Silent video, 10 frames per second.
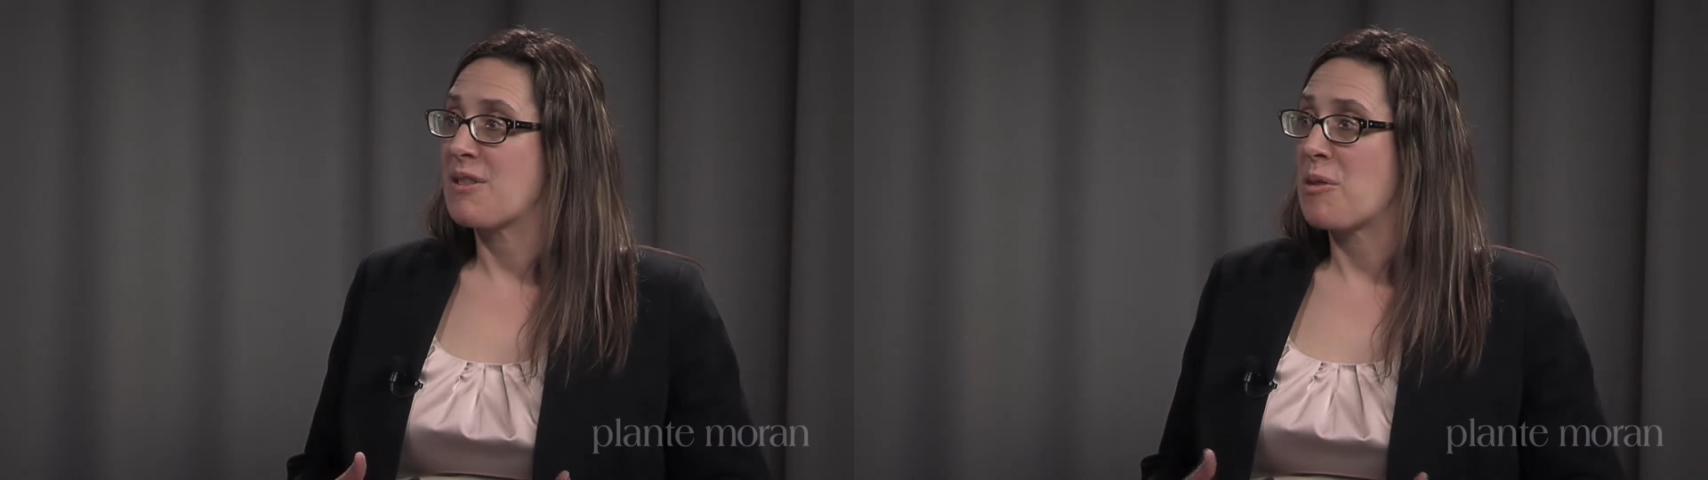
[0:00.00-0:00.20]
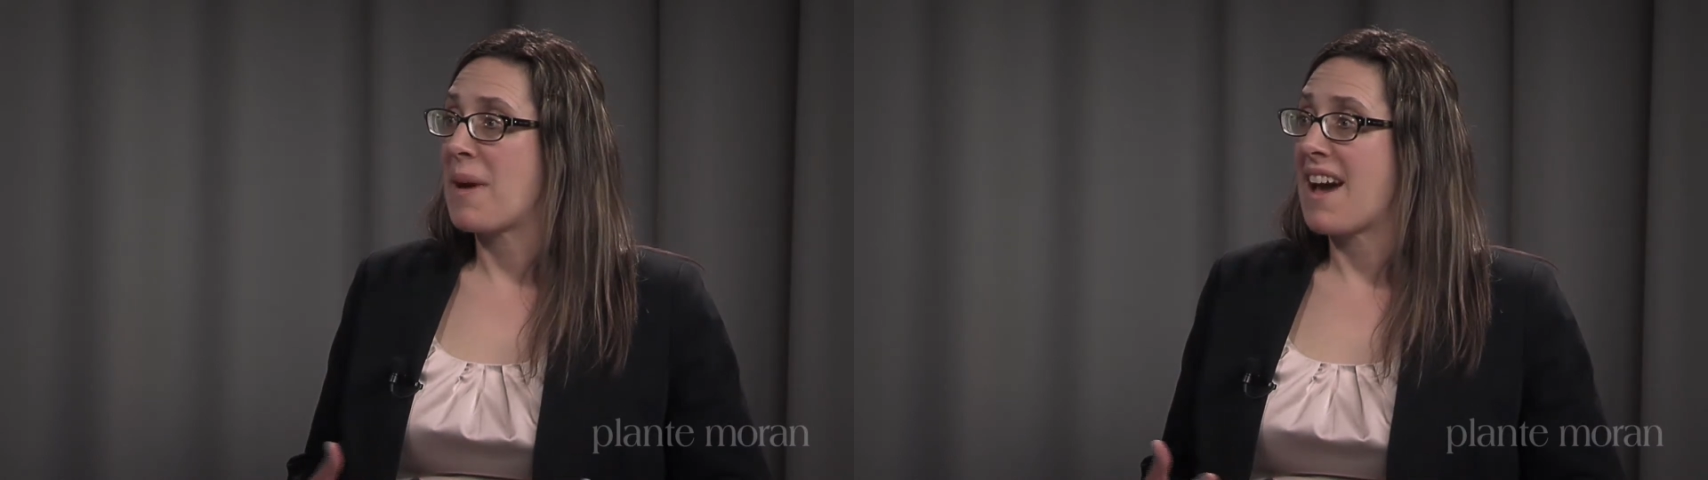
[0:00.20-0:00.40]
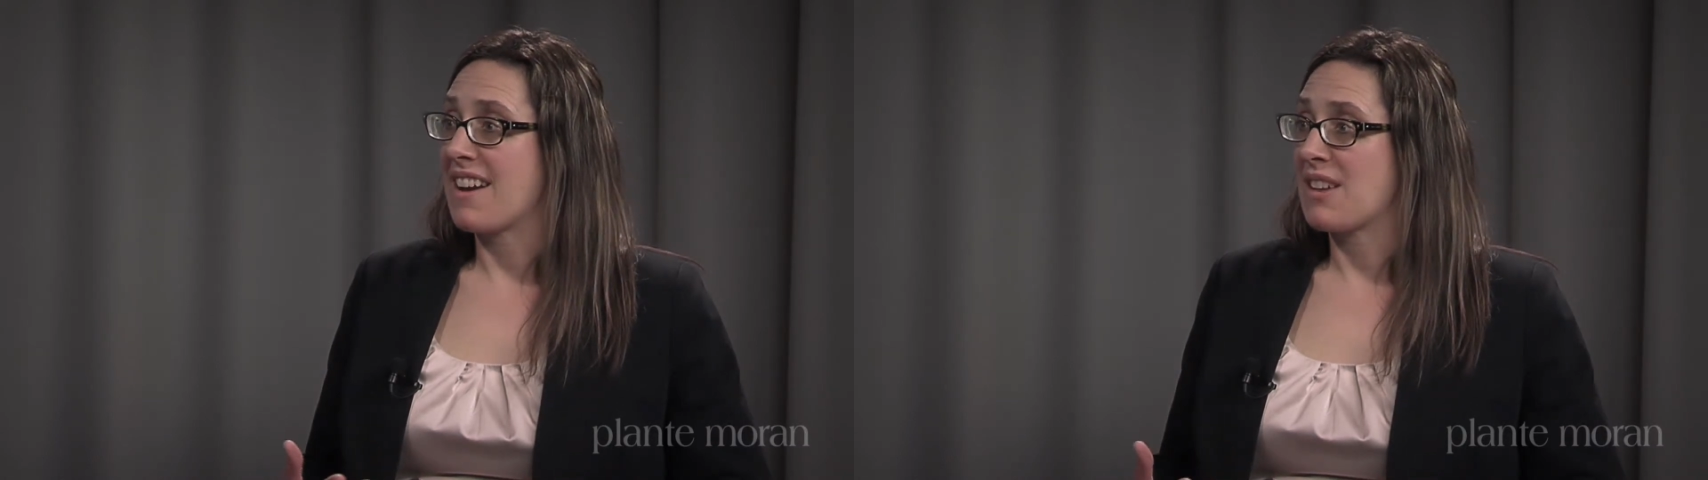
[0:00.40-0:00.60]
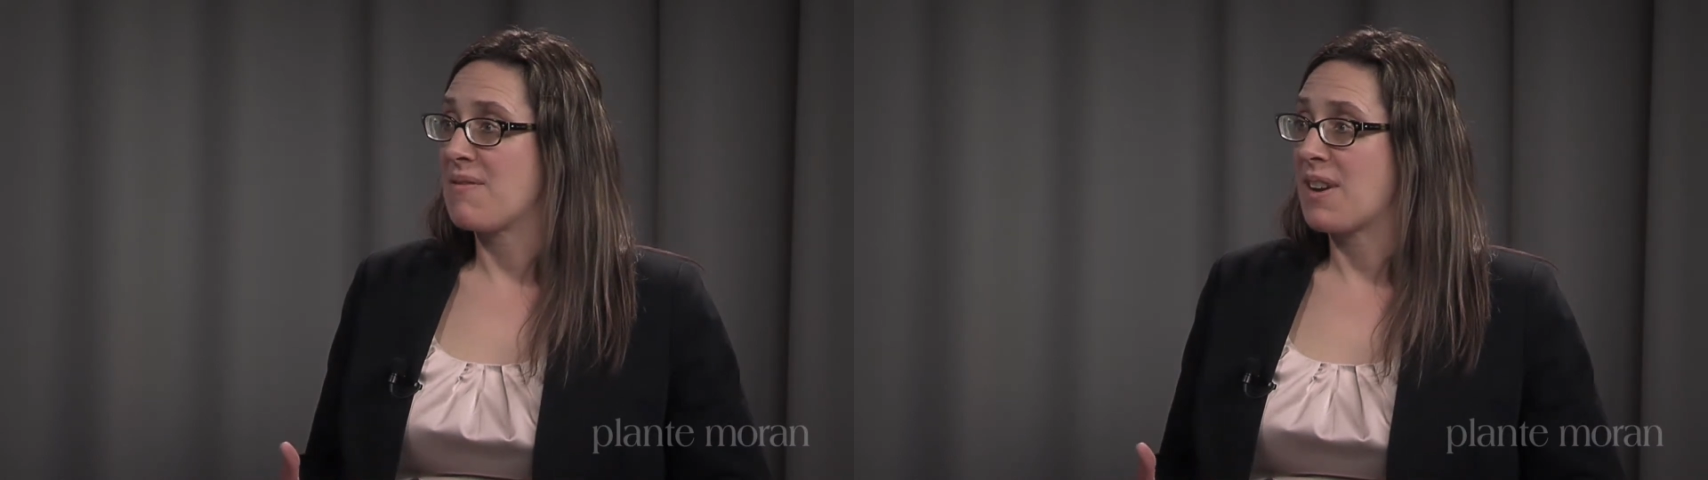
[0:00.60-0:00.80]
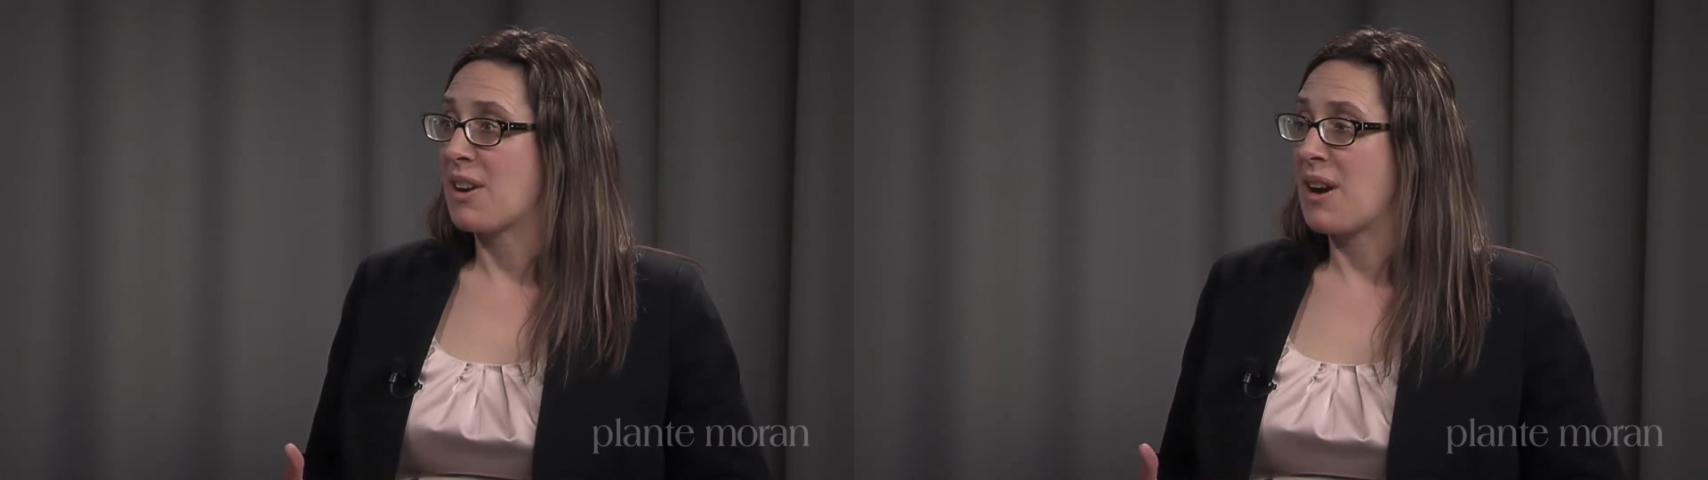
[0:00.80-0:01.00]
go back and
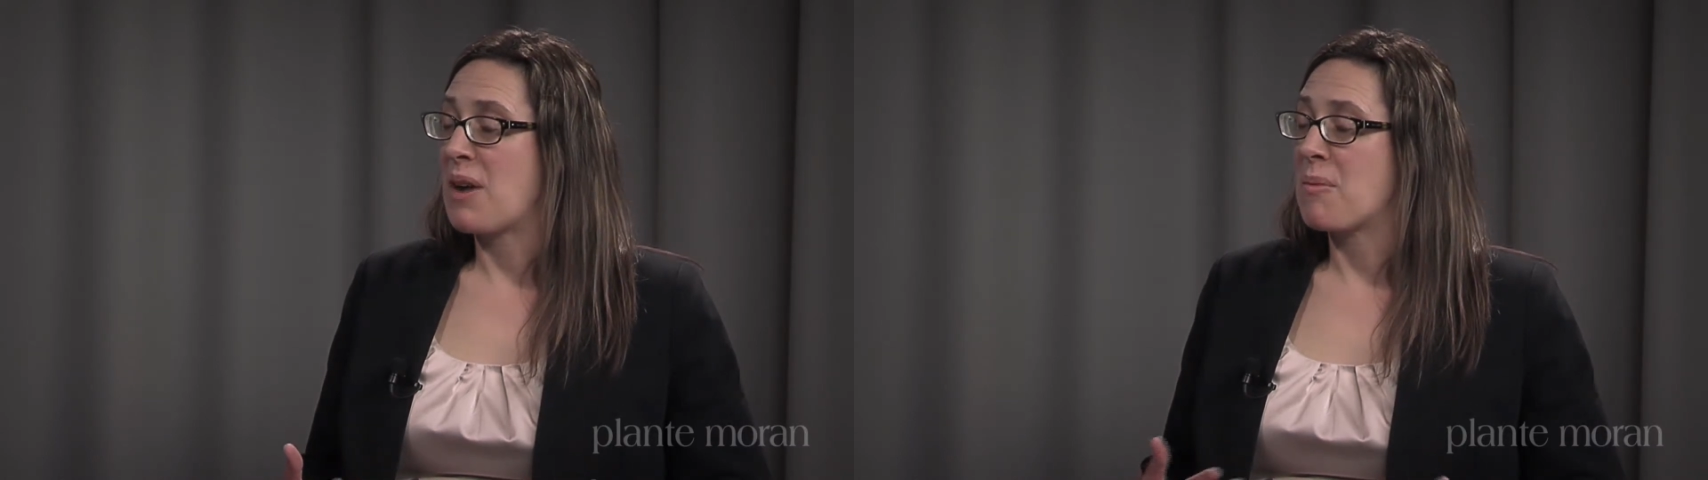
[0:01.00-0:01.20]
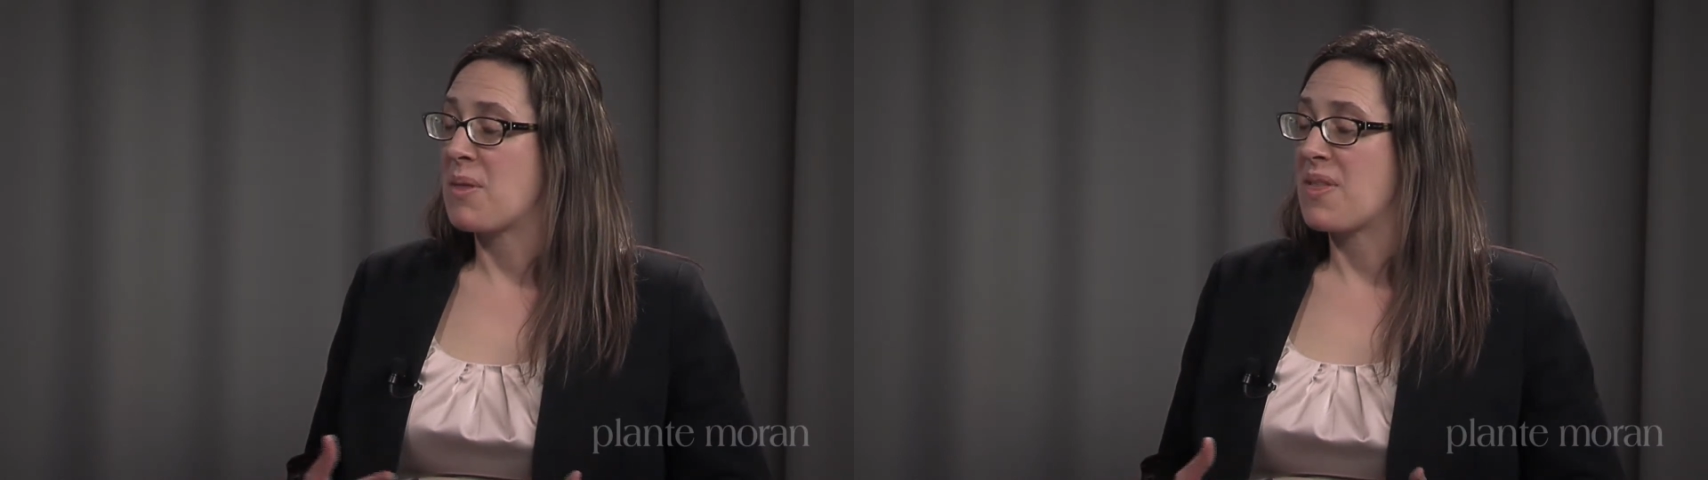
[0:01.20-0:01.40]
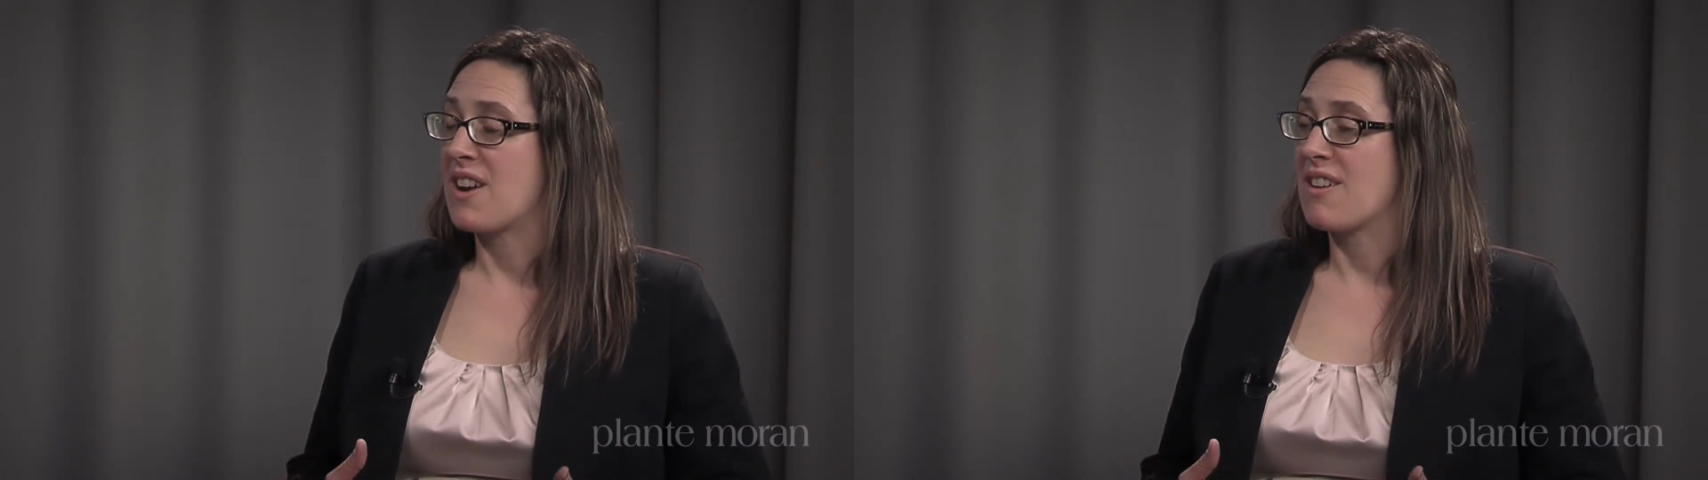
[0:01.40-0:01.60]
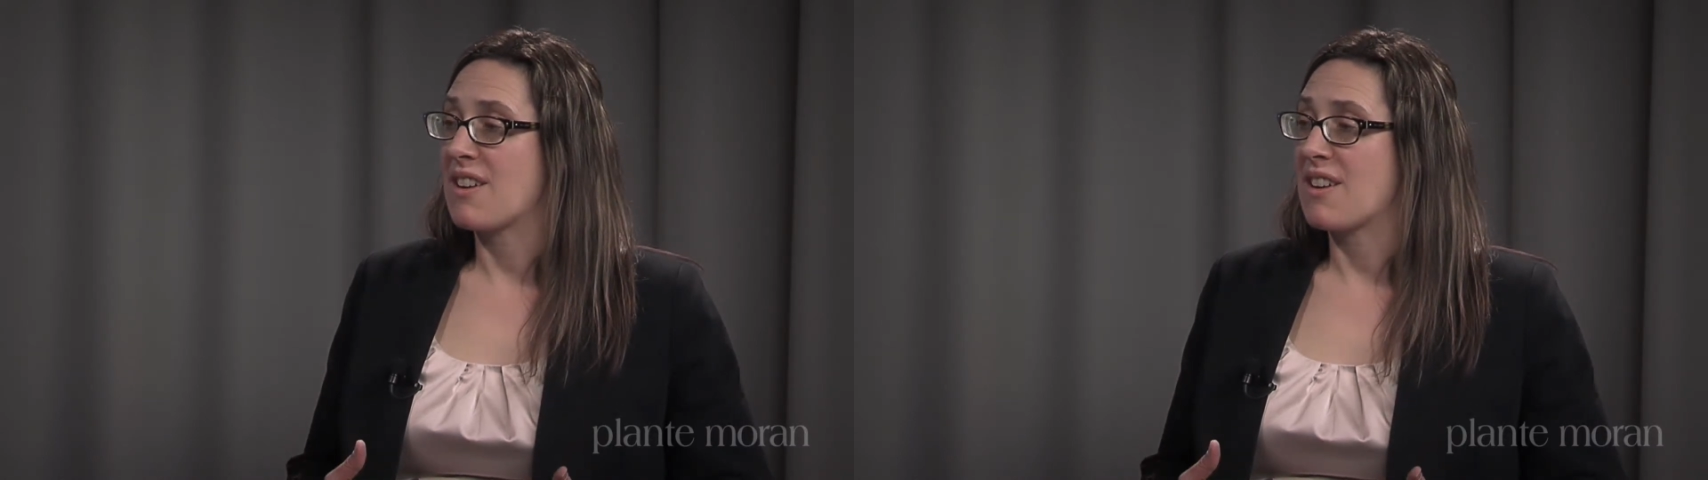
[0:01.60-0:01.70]
figure out what their